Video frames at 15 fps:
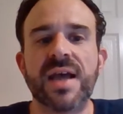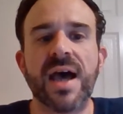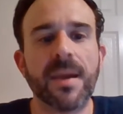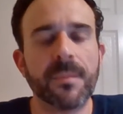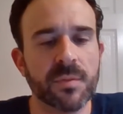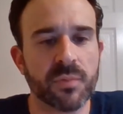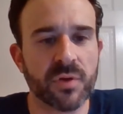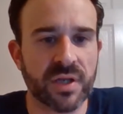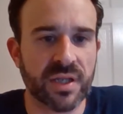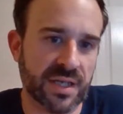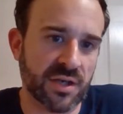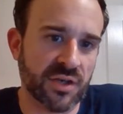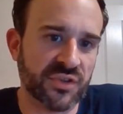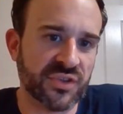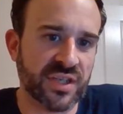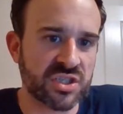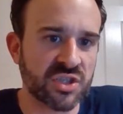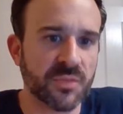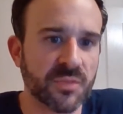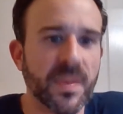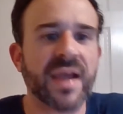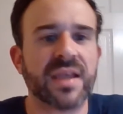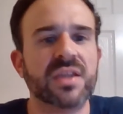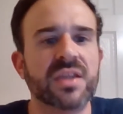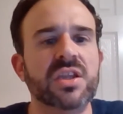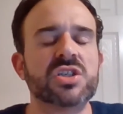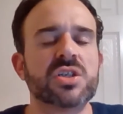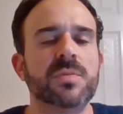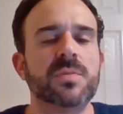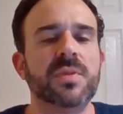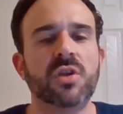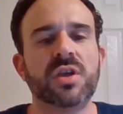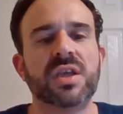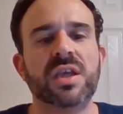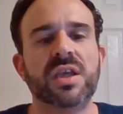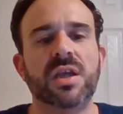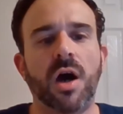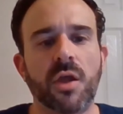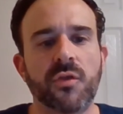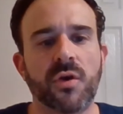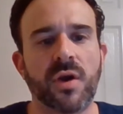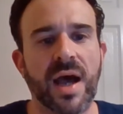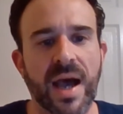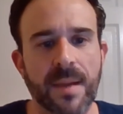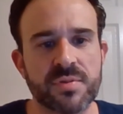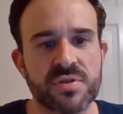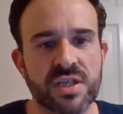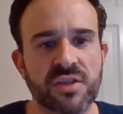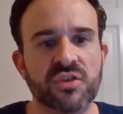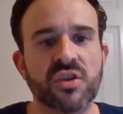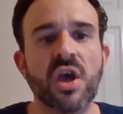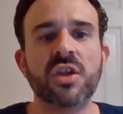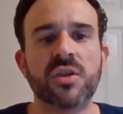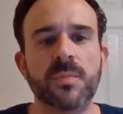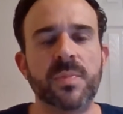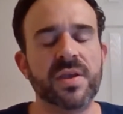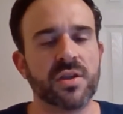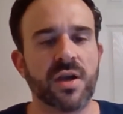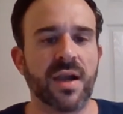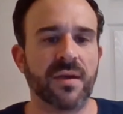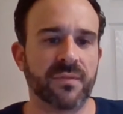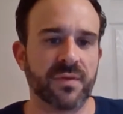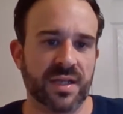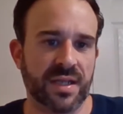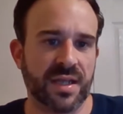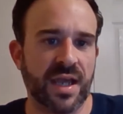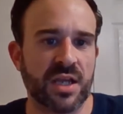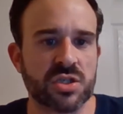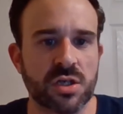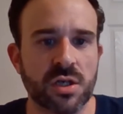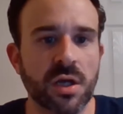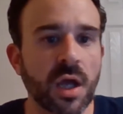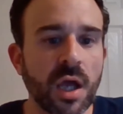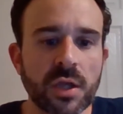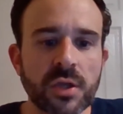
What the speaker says: not be bringing Gary Sanchez back, and they should be looking at other options to be their everyday catcher.